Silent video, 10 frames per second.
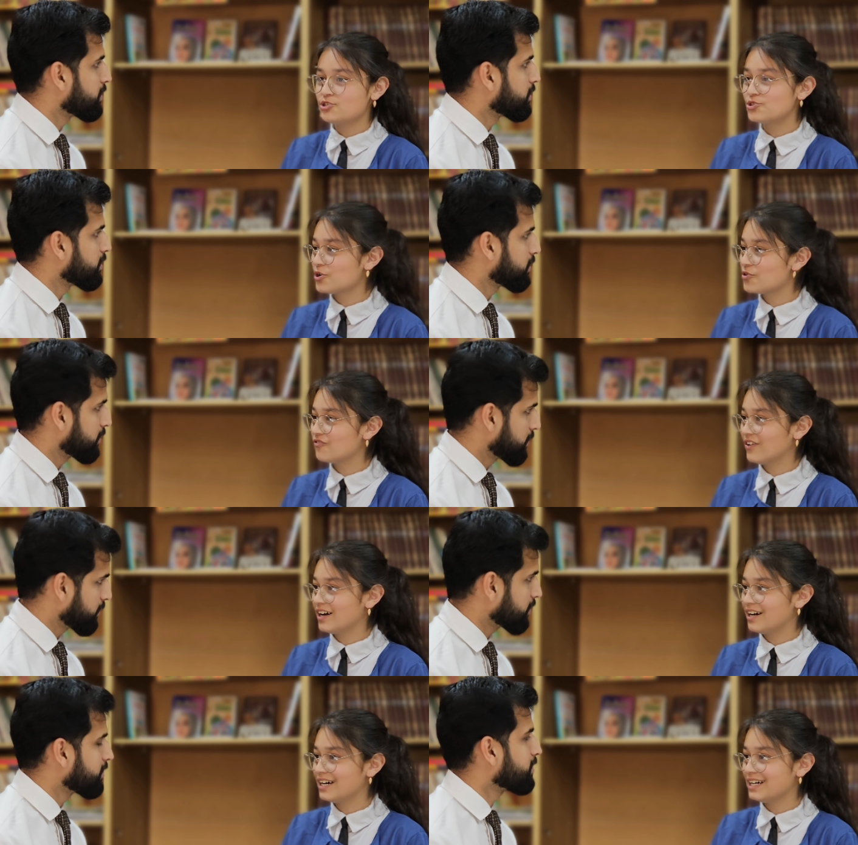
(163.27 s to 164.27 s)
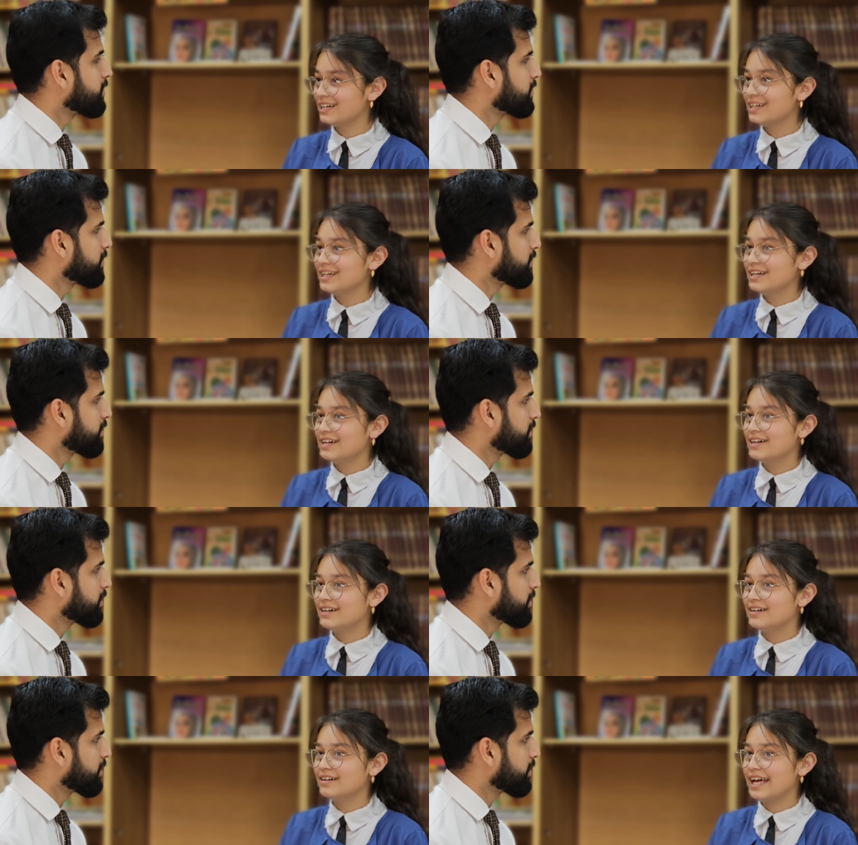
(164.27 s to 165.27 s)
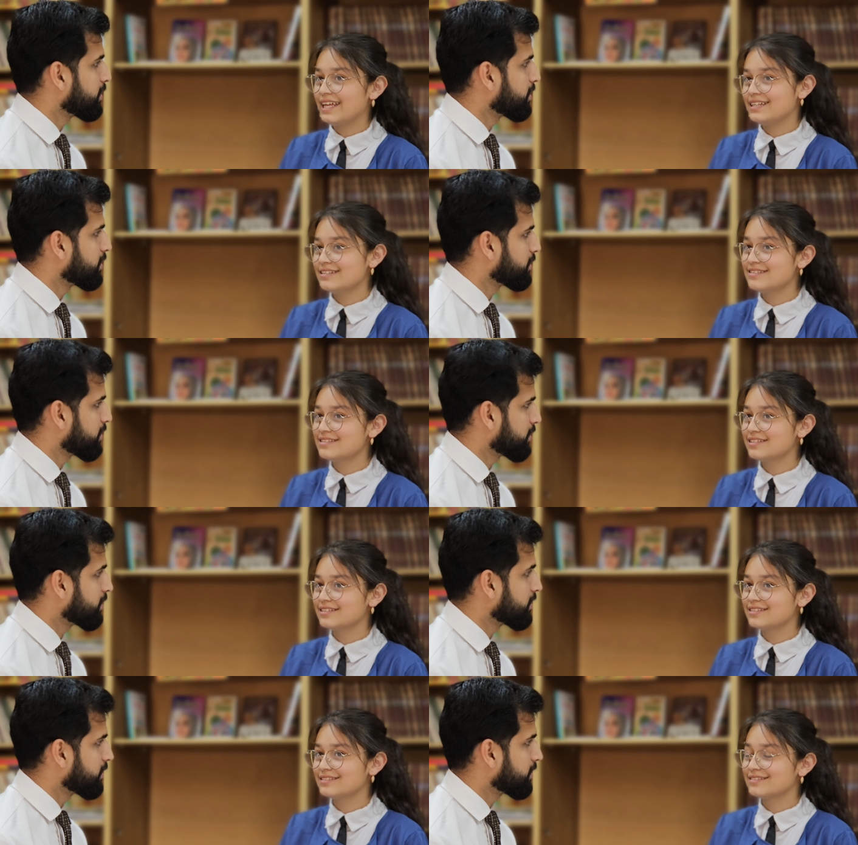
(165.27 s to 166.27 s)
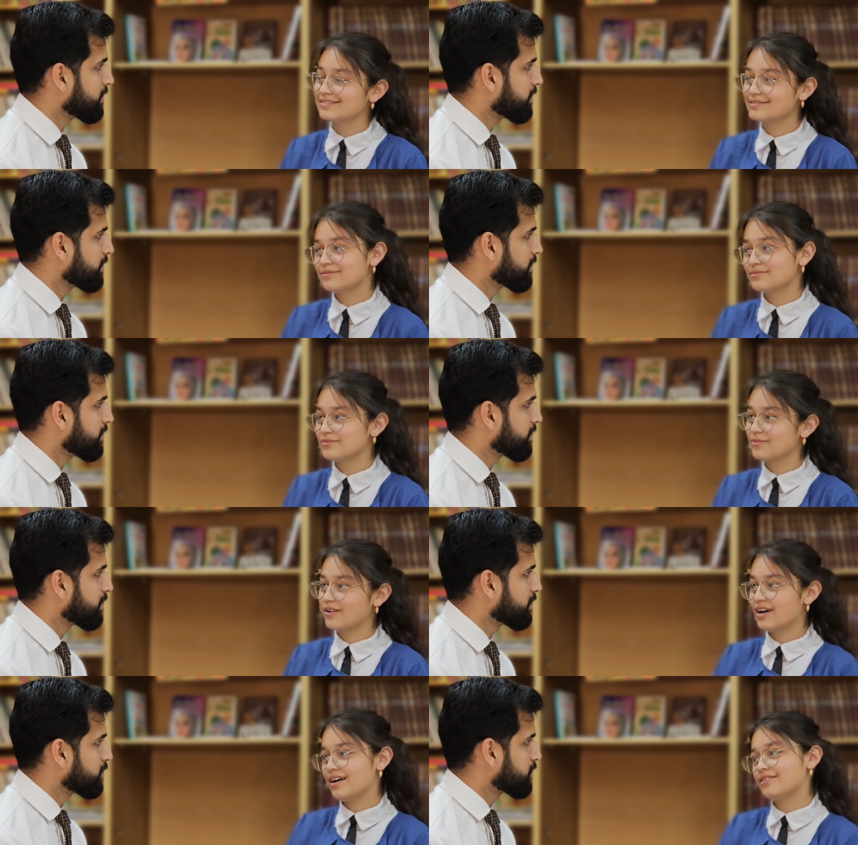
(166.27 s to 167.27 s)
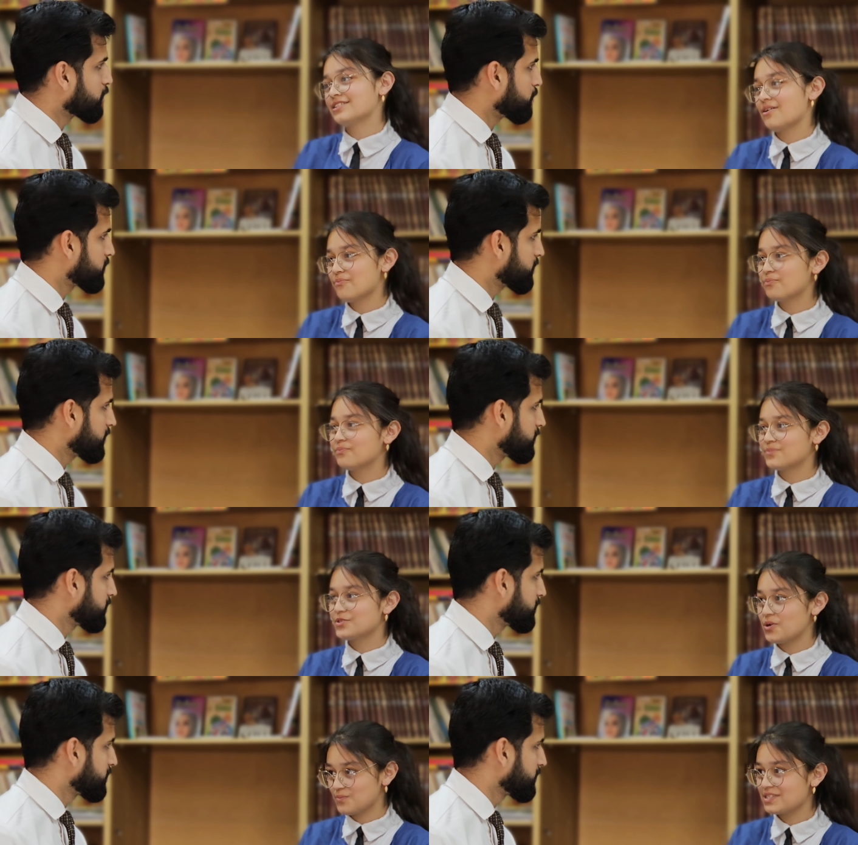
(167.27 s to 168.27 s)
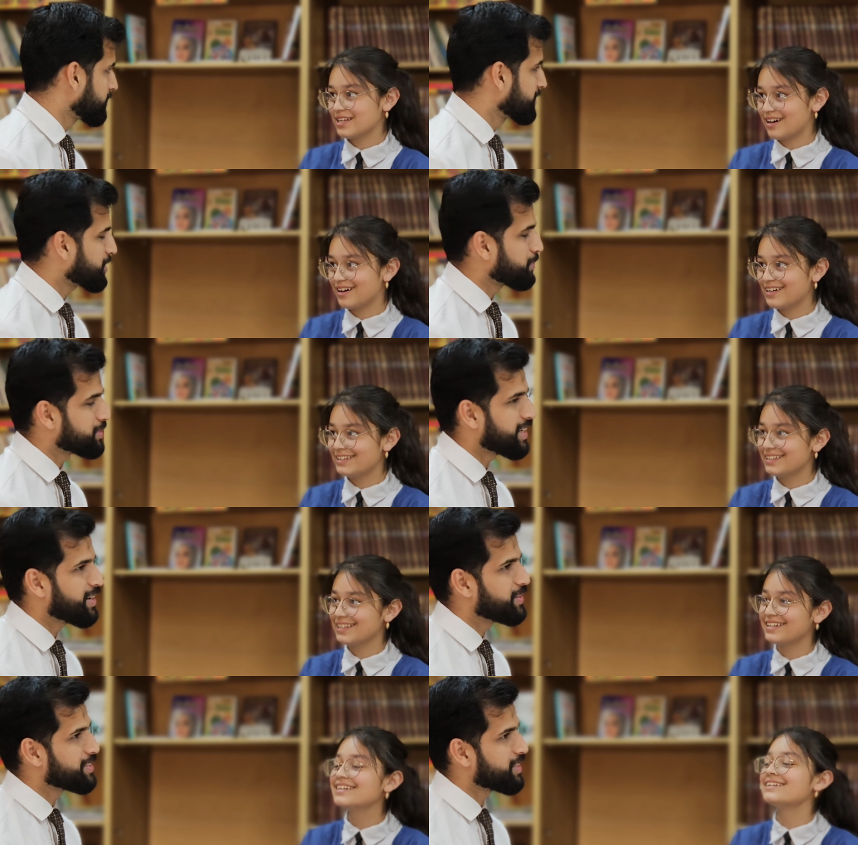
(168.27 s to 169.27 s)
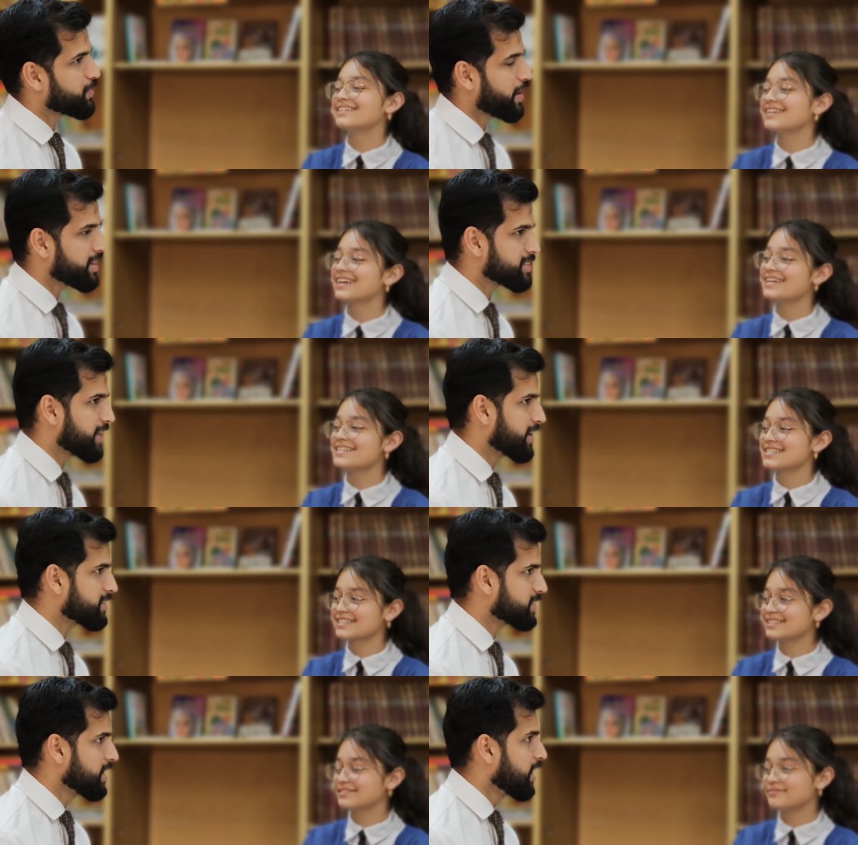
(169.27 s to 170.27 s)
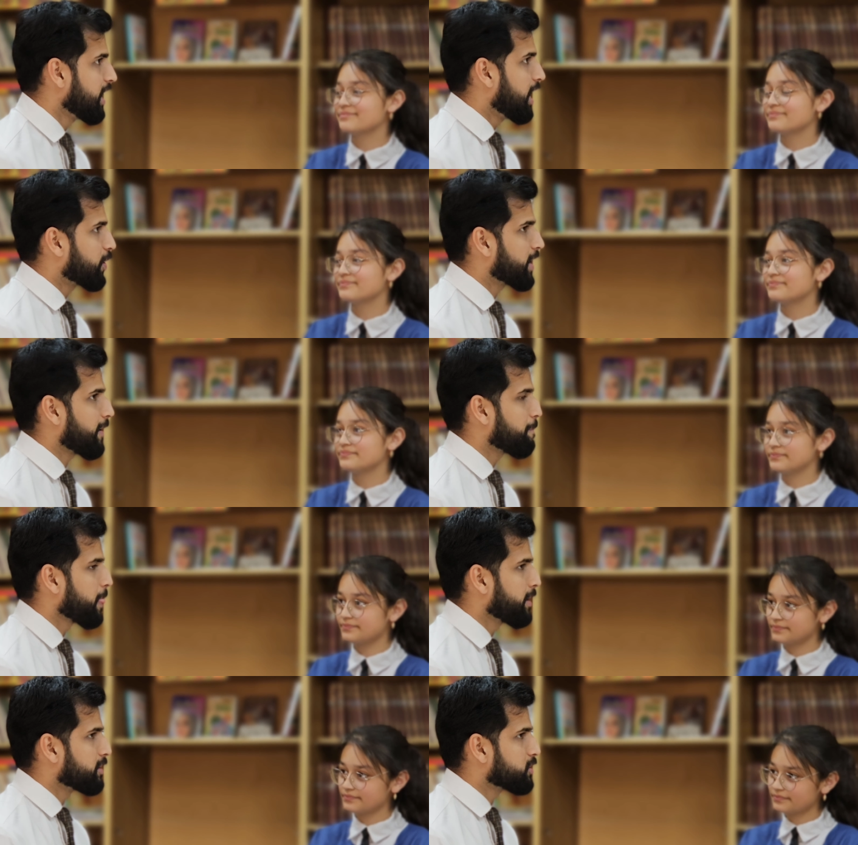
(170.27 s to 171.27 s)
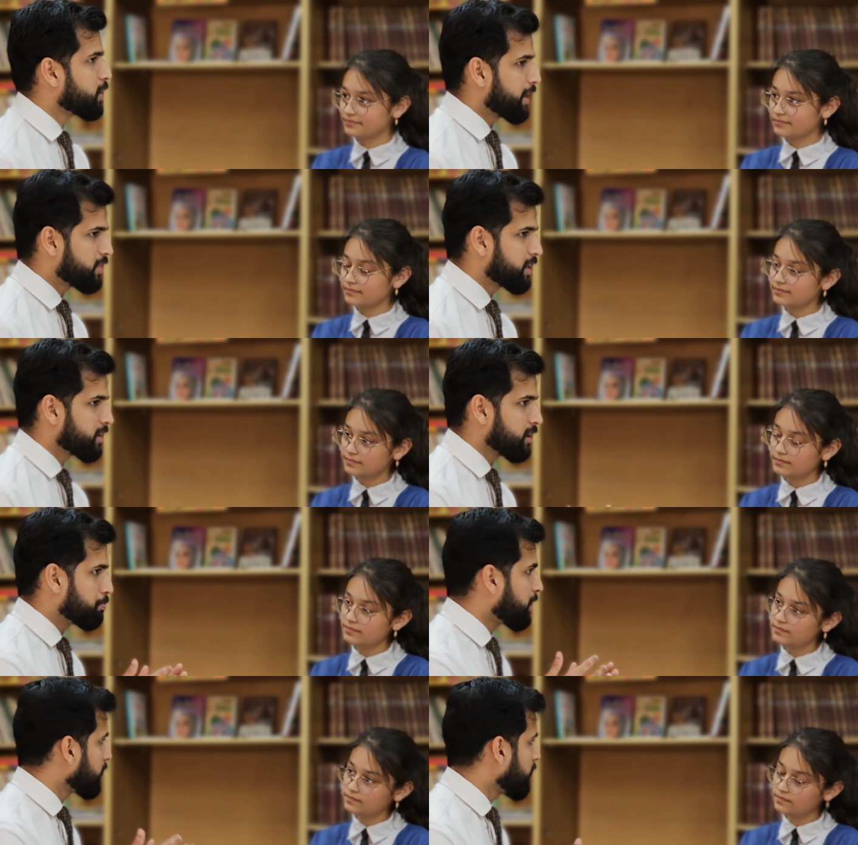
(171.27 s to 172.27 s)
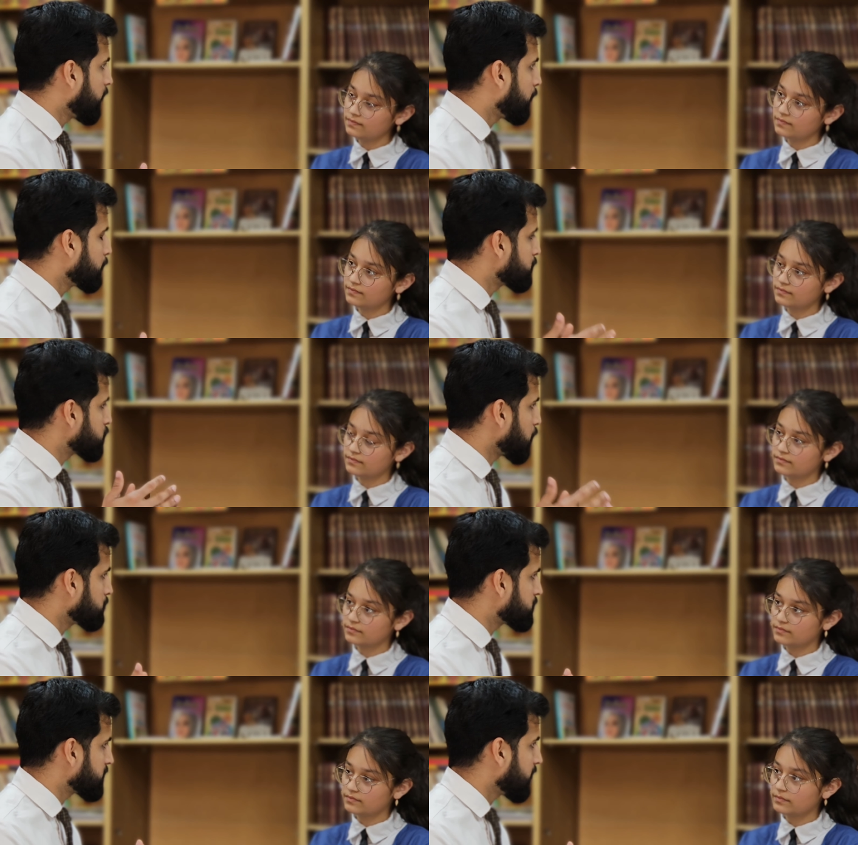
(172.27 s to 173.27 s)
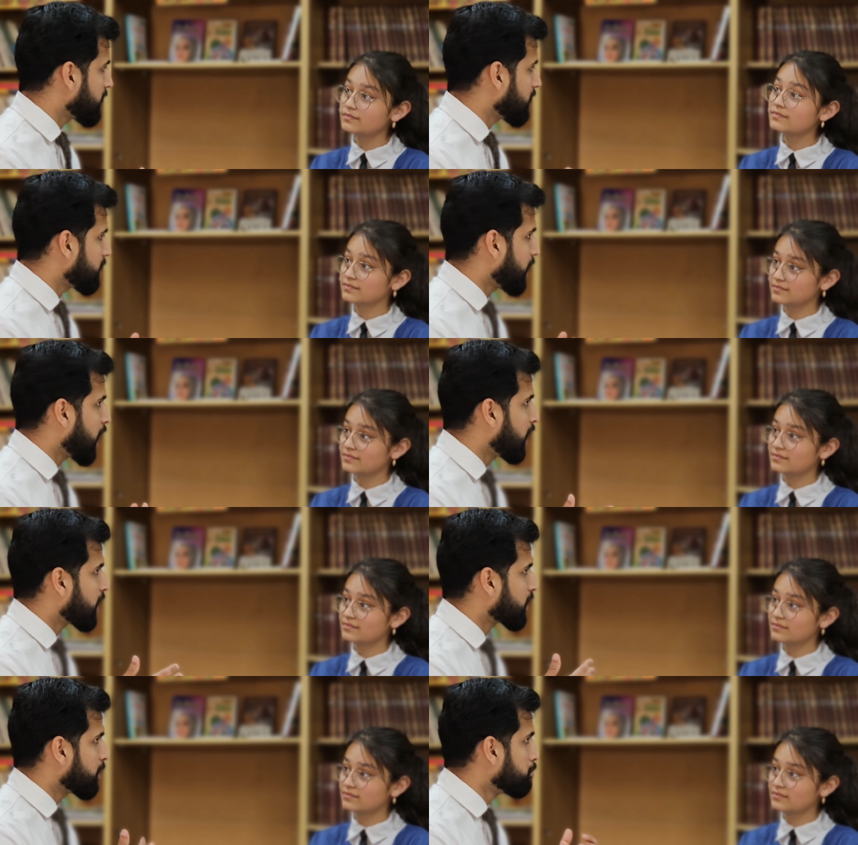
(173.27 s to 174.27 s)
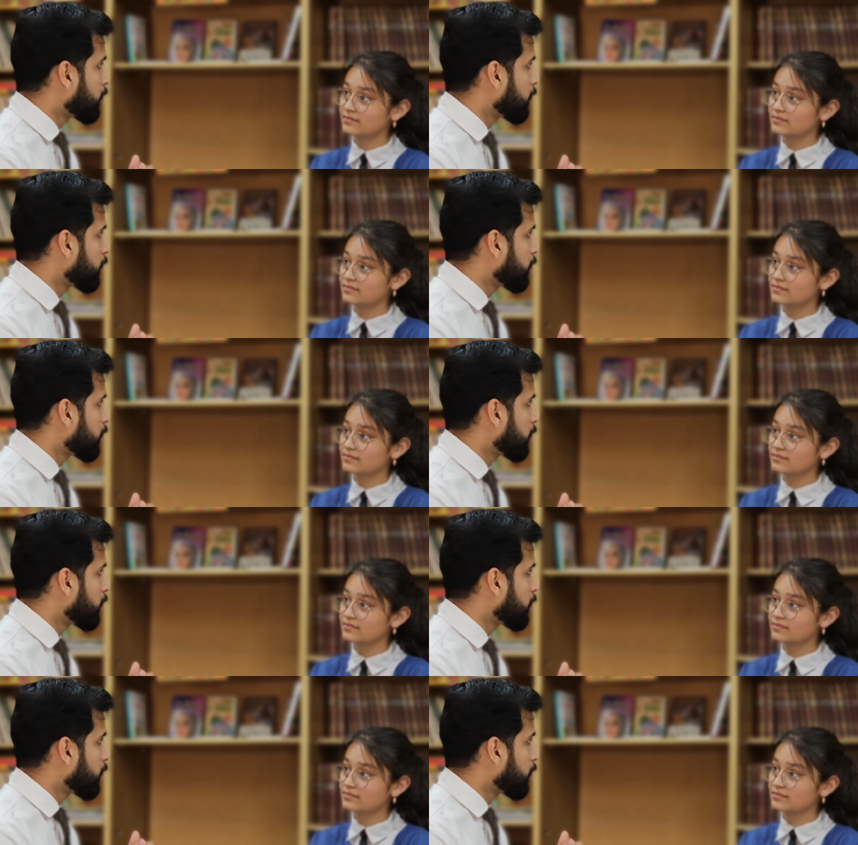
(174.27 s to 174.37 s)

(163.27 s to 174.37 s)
Speaker 1: shorba, uh, and uh, somsa. Somsa.
Speaker 2: samsa. right, yes. nice. Okay, so I think the palau, somsa are